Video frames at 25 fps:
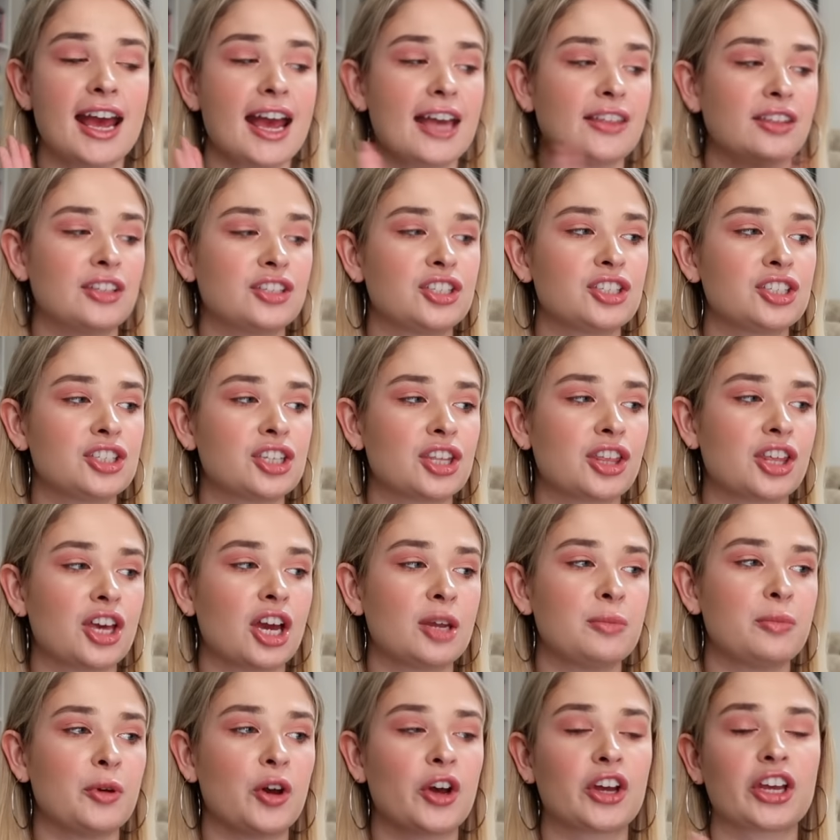and this is the
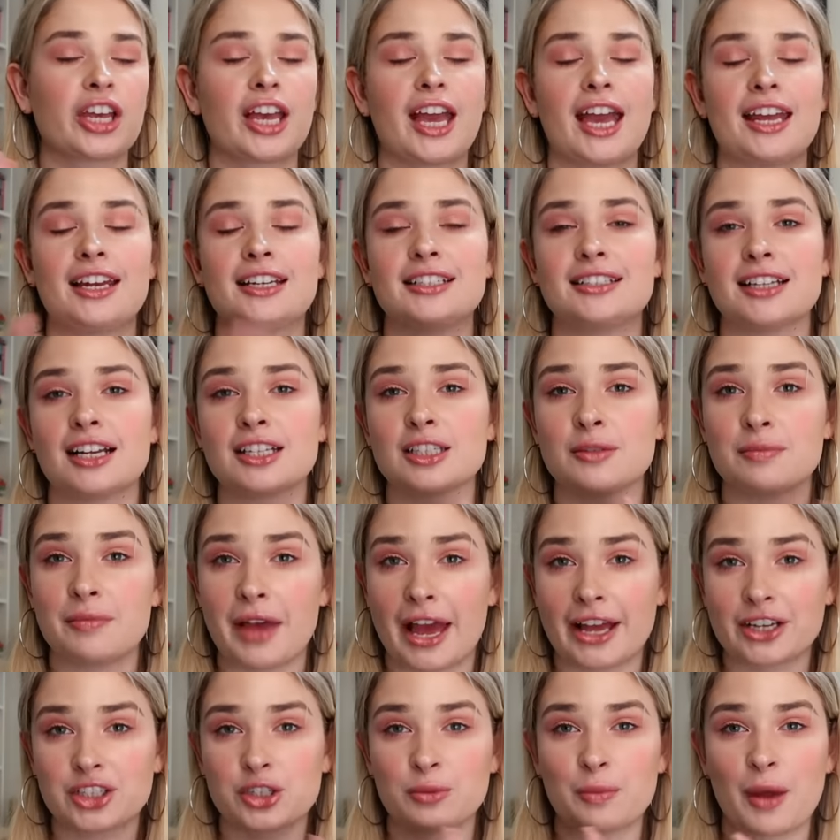third book, and it does
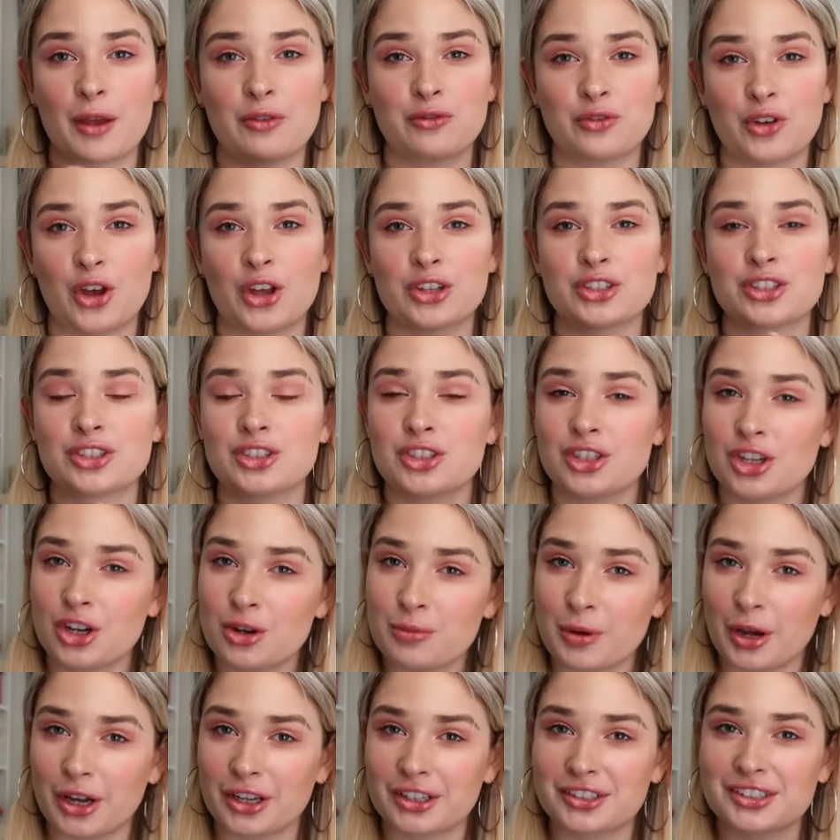match my first
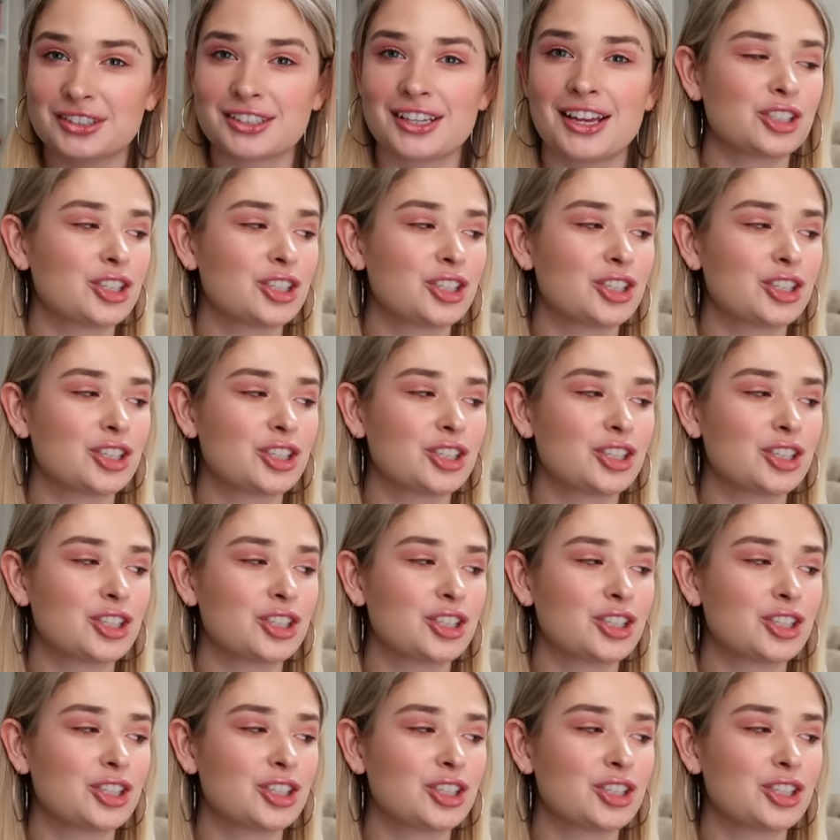two books.